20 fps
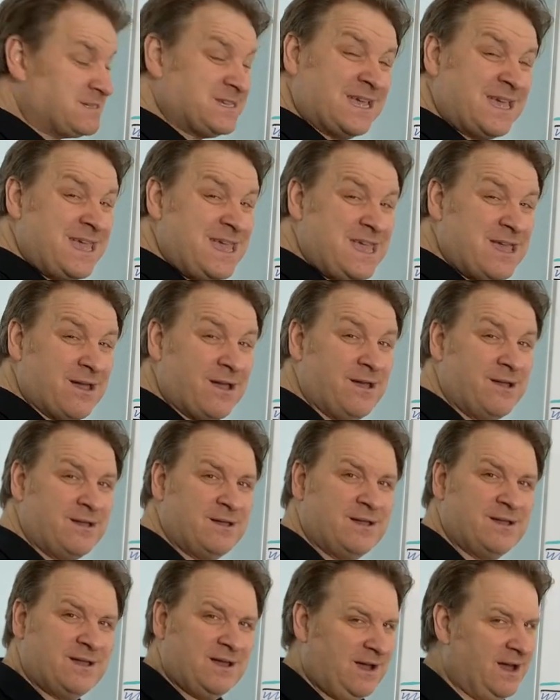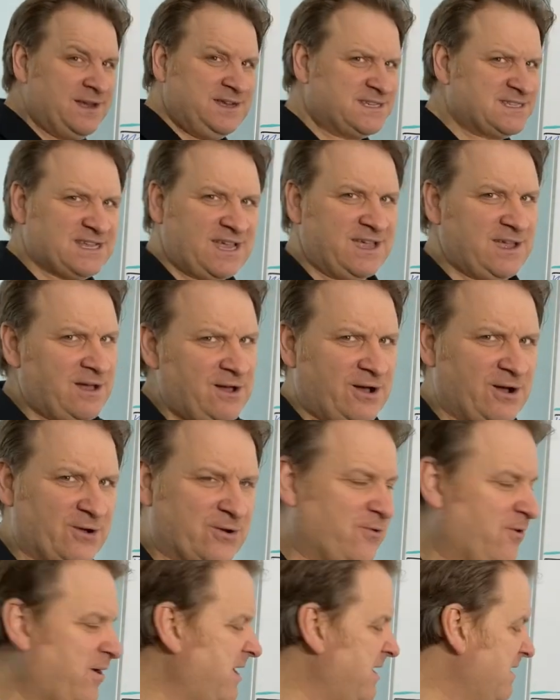here and it's like, oh,
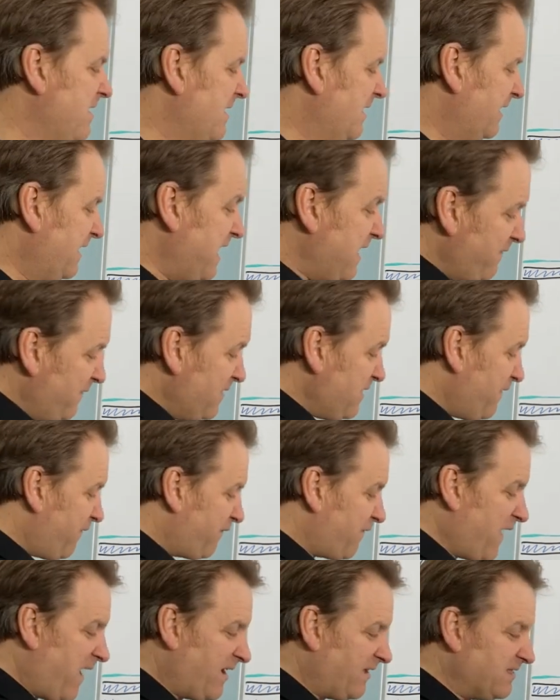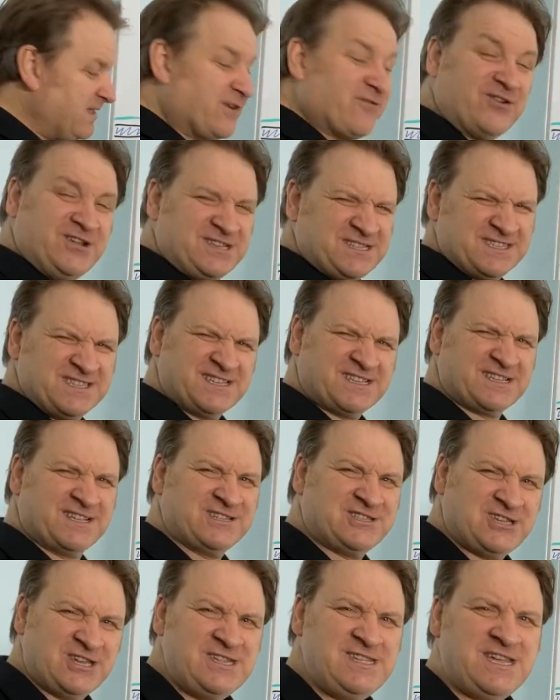great, leaving the fat and the grease and the
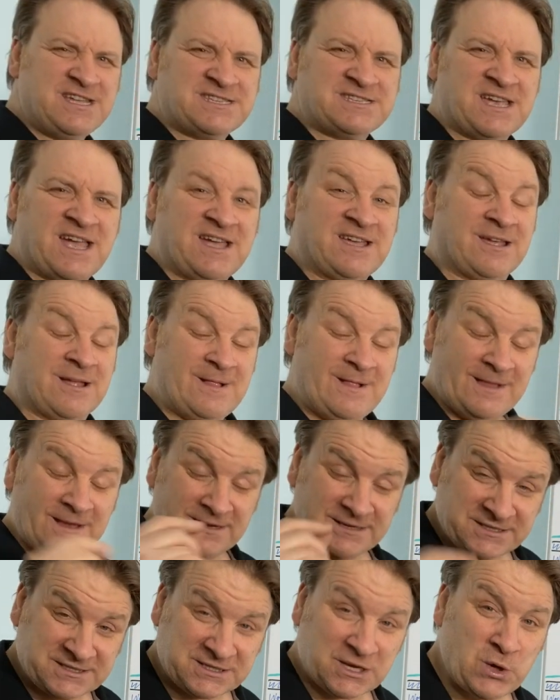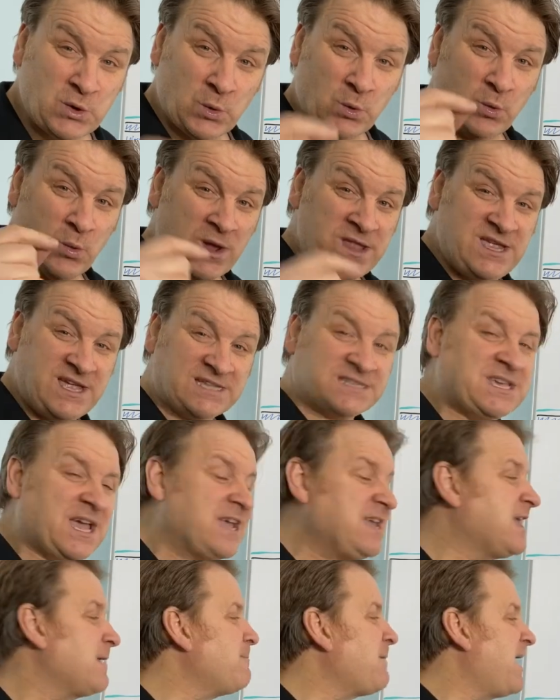sludge in your tank. So when your
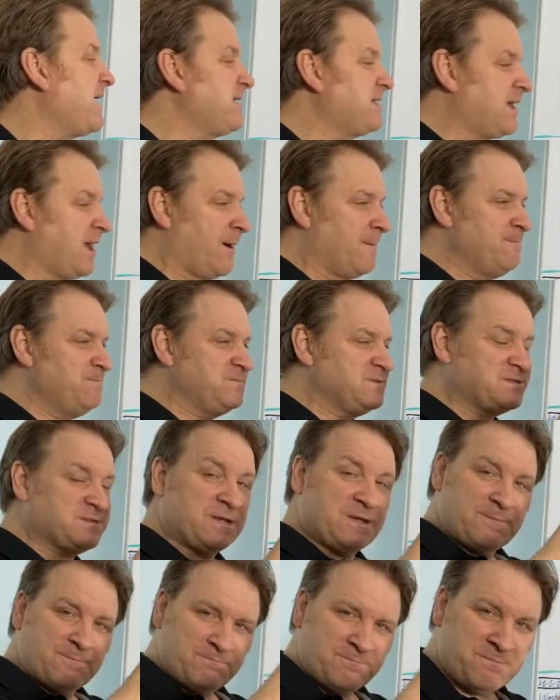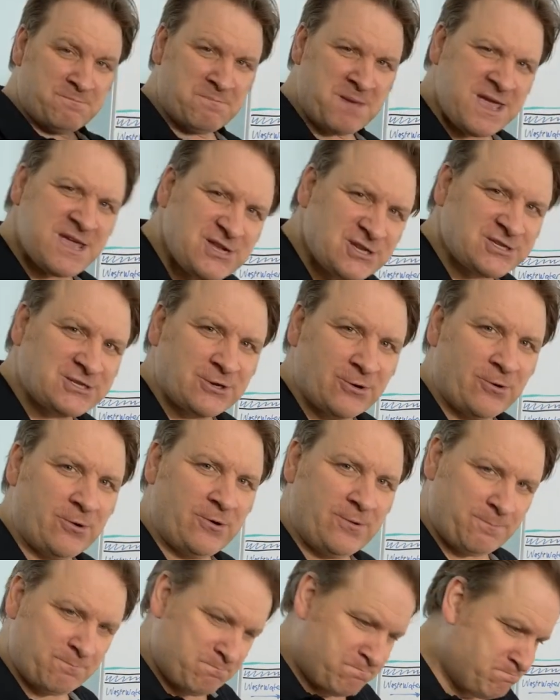tanker man comes, make
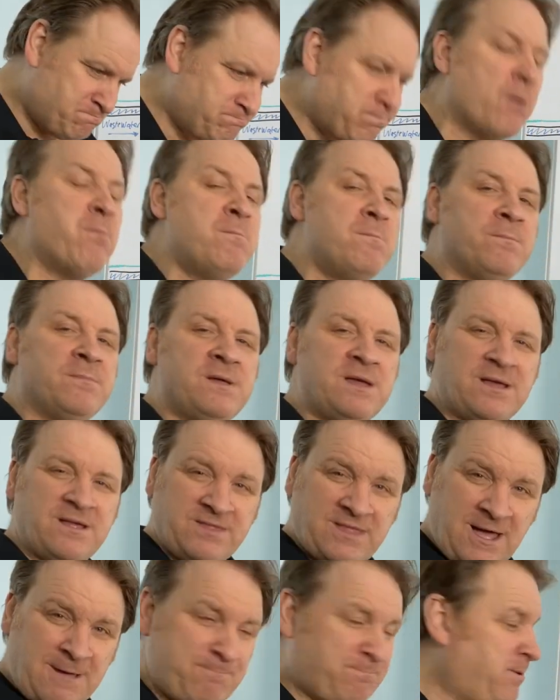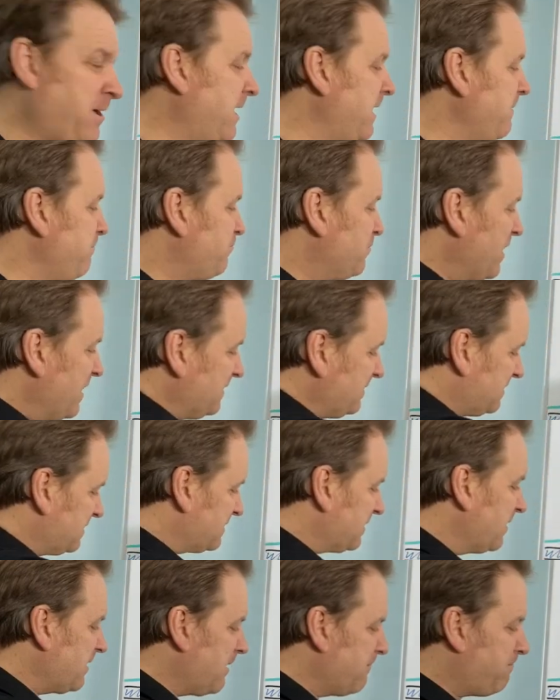sure, boom, that pipe, that
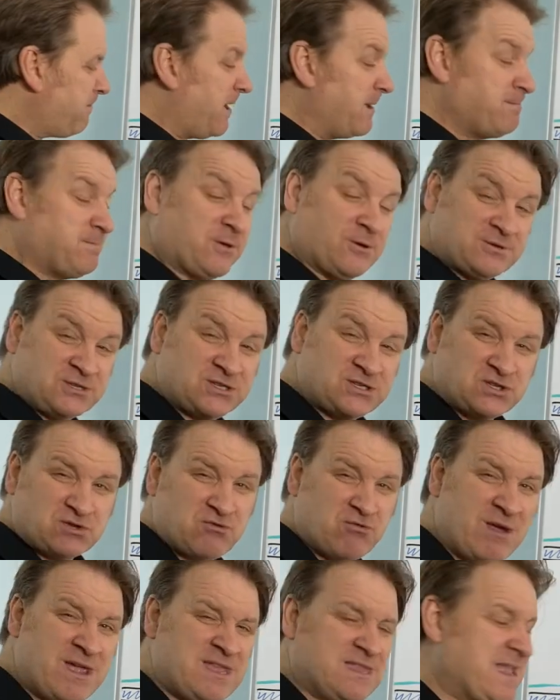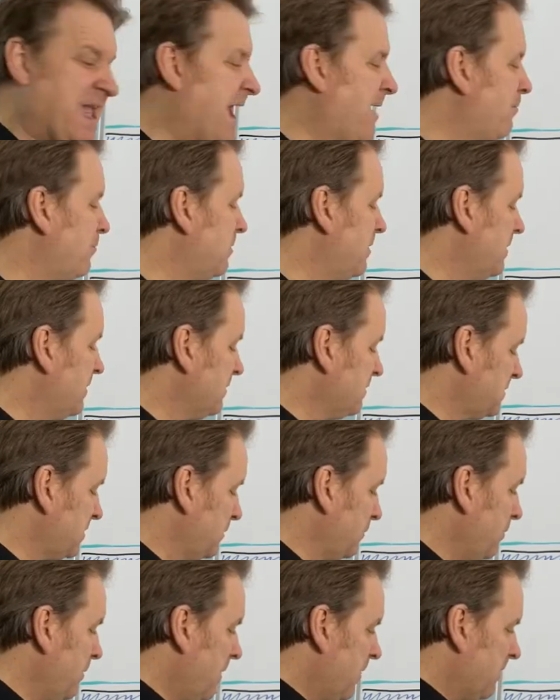sucker pipe goes straight down
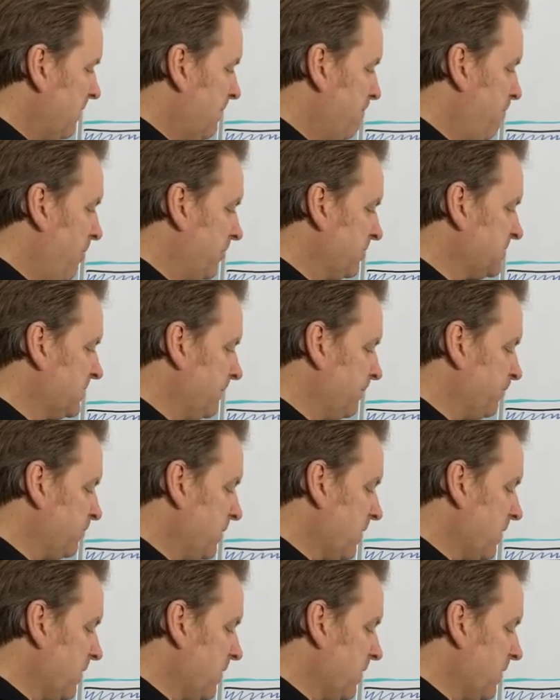to the bottom.